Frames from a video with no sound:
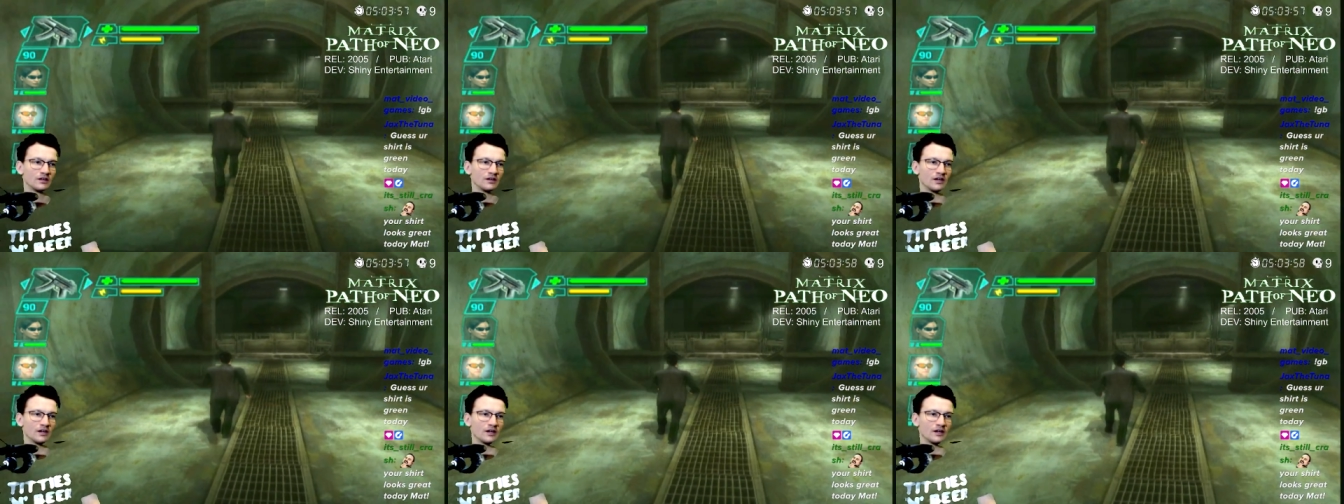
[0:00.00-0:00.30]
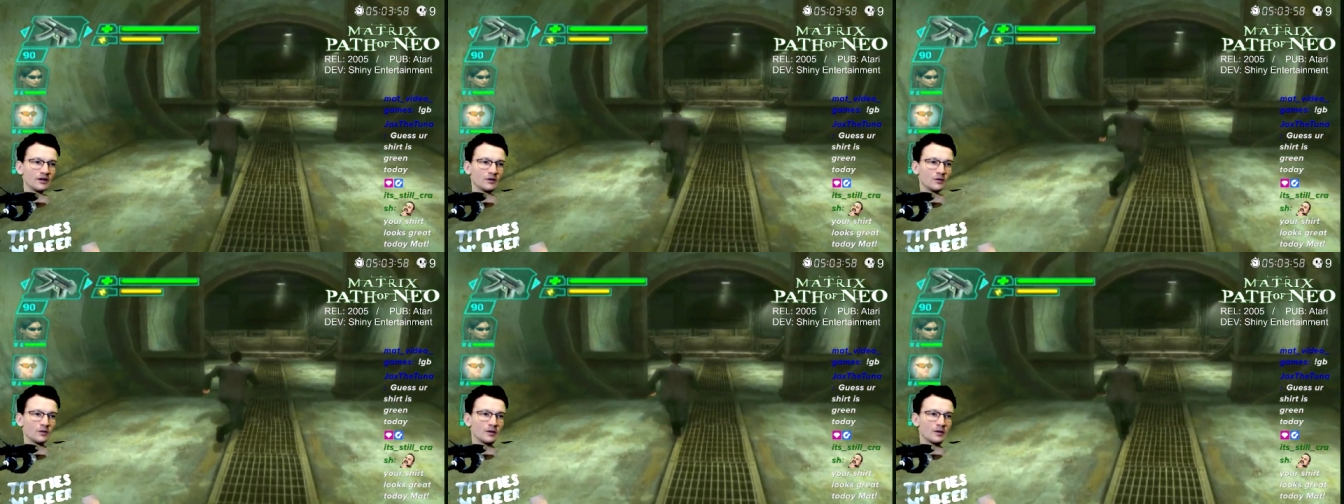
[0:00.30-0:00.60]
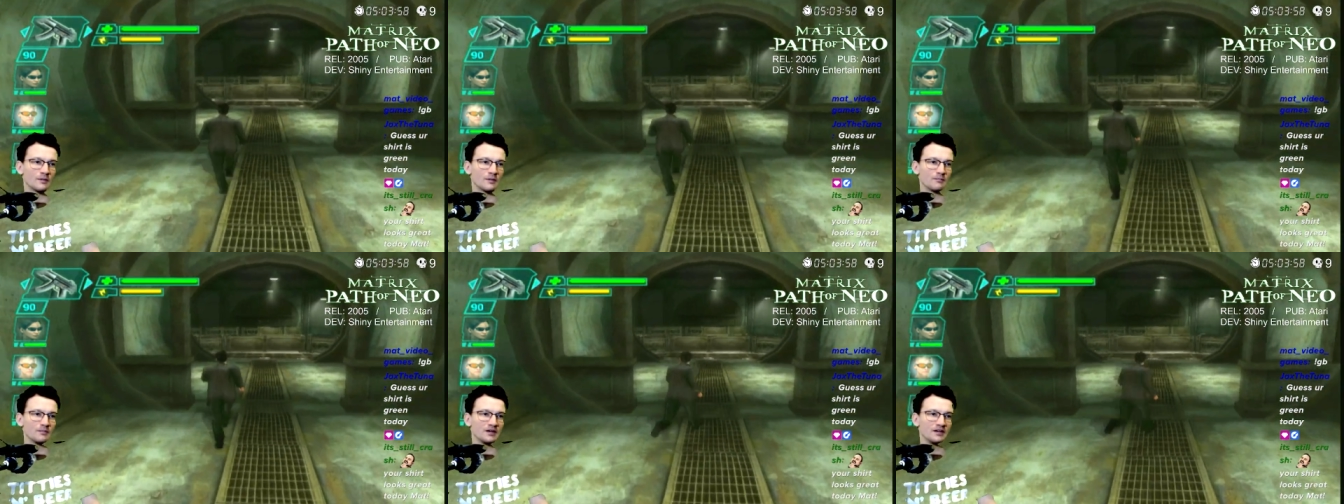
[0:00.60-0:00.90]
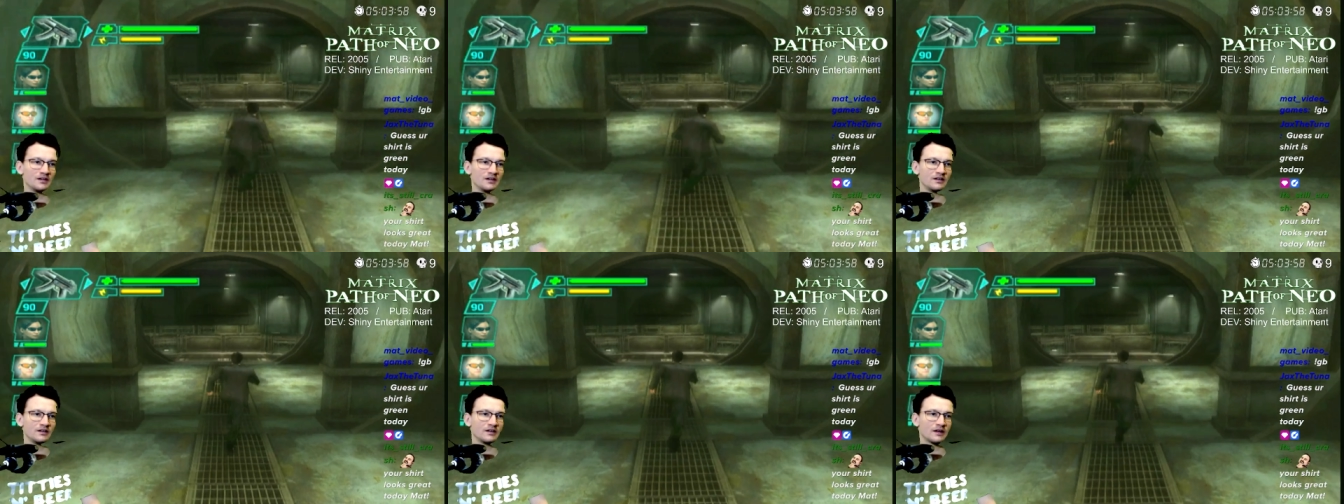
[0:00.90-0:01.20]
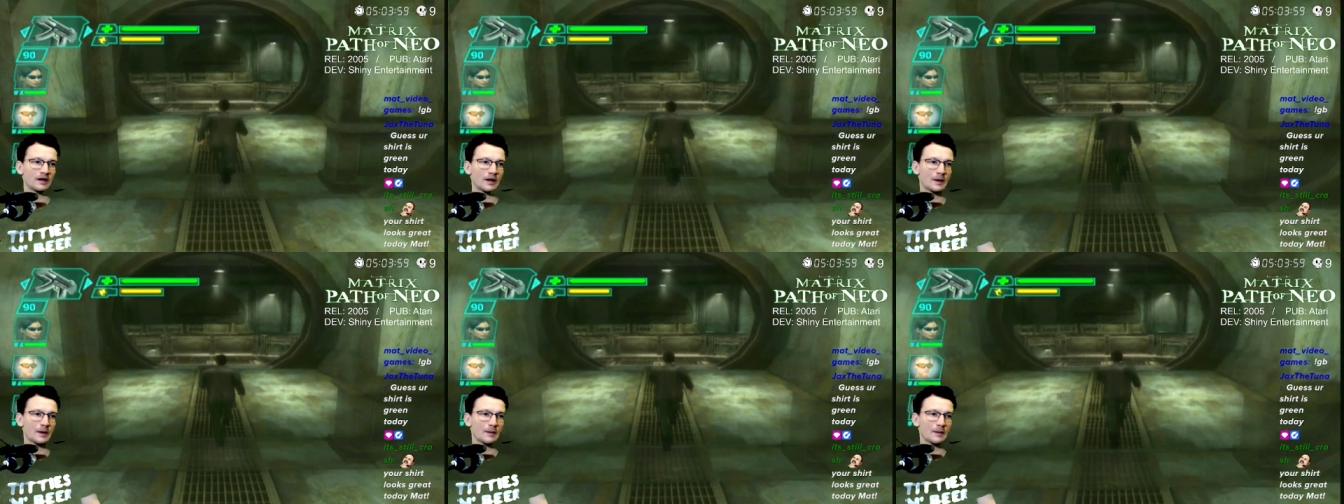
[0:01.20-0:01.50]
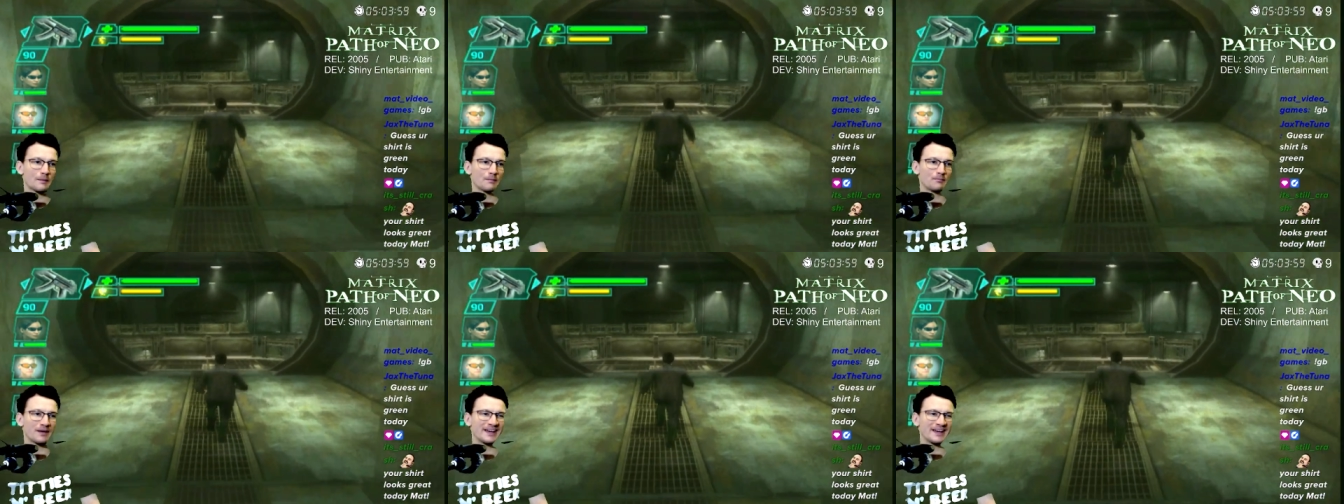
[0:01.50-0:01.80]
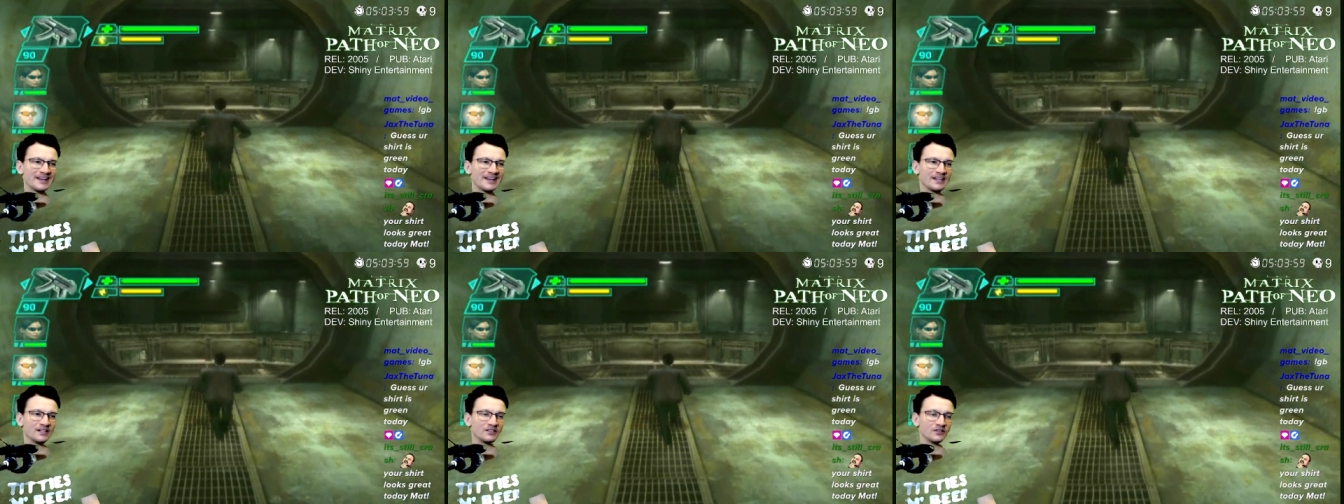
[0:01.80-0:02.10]
I know I'm mean and I'm
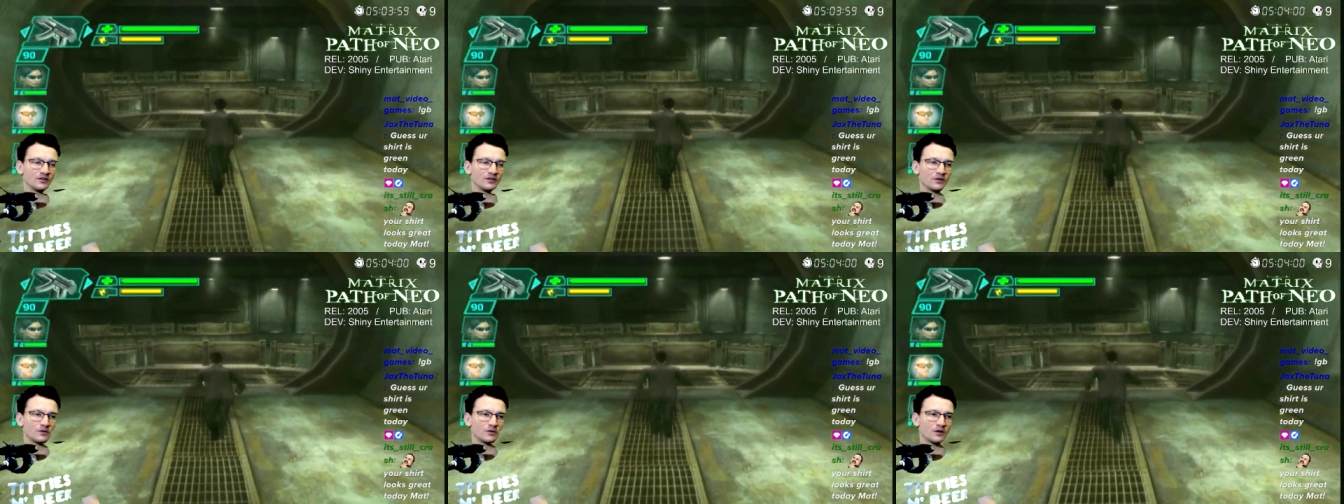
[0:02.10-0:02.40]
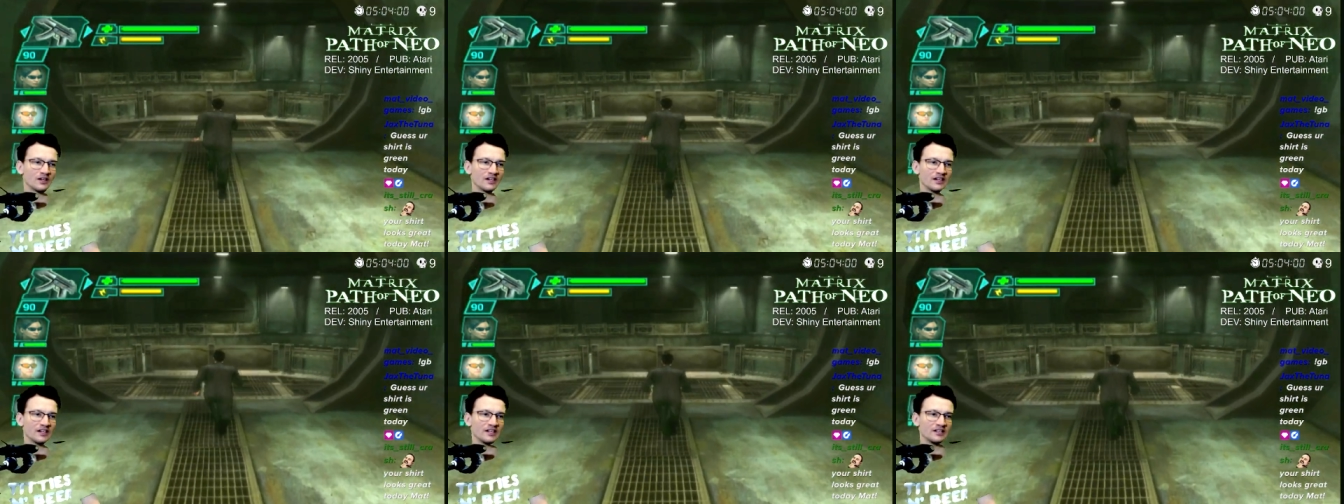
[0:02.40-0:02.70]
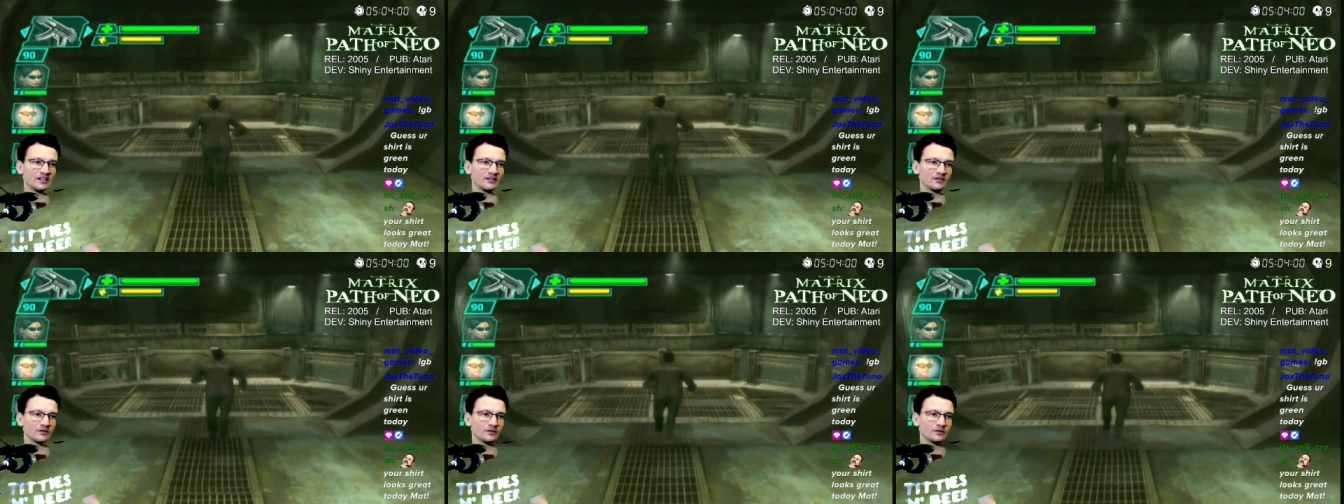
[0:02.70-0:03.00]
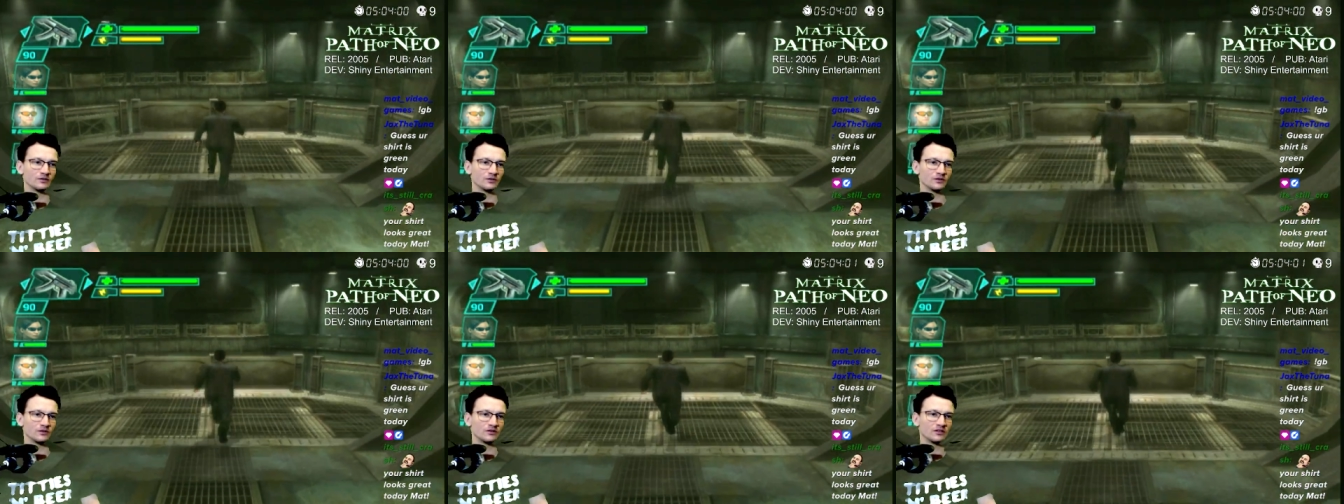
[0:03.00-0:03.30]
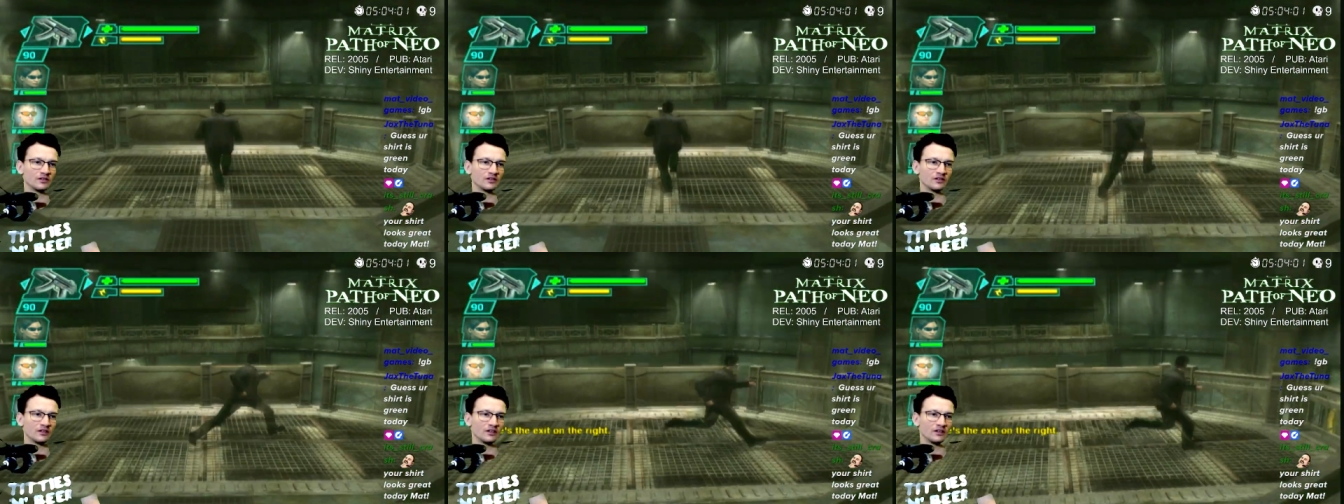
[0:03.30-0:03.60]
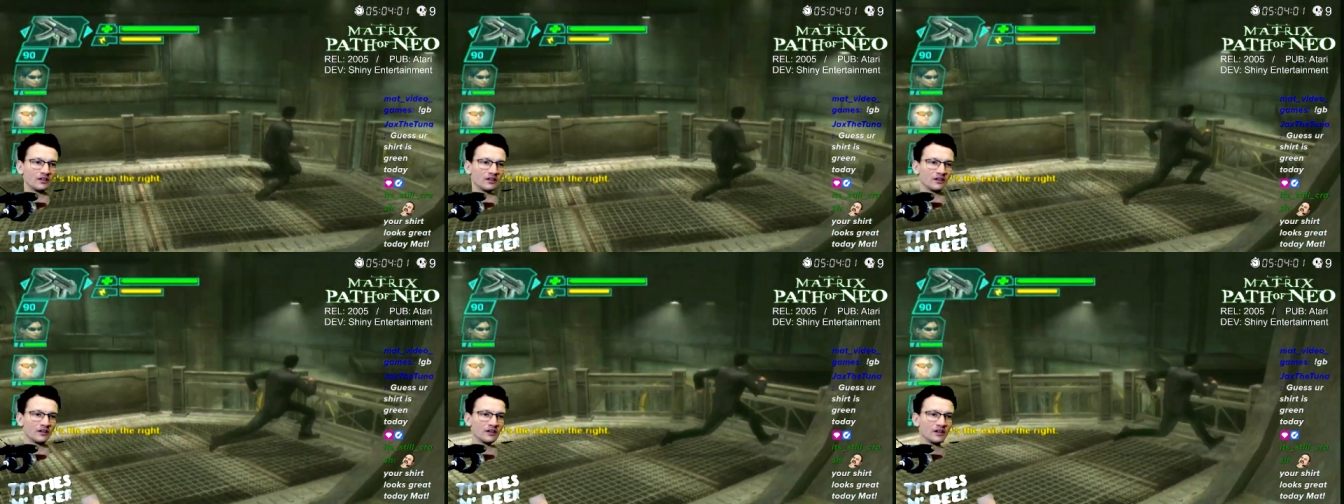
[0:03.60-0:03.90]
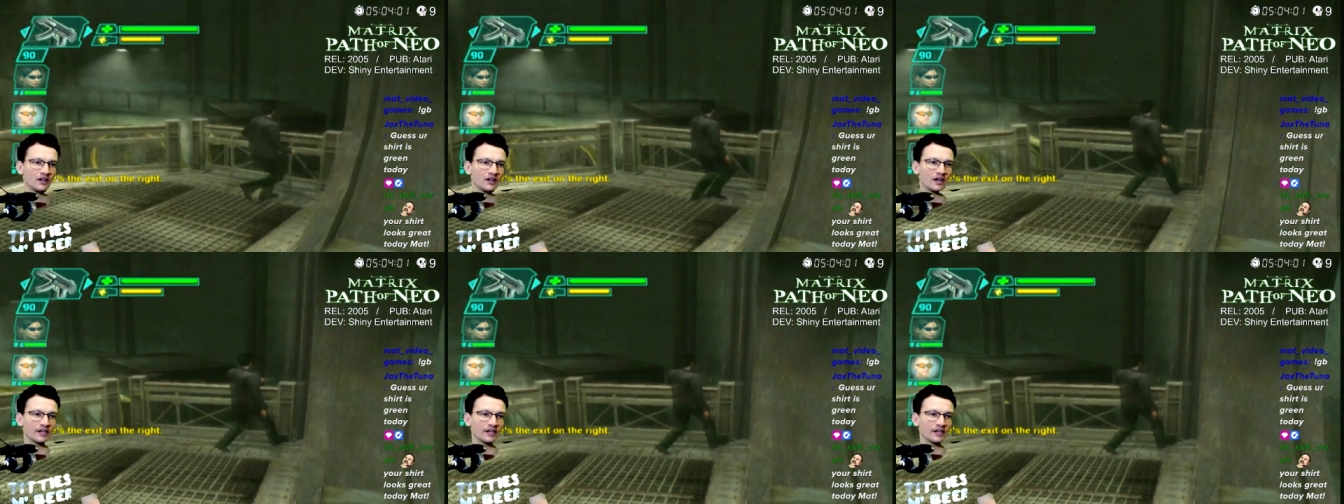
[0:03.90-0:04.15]
bad, you know I ain't no sissy. I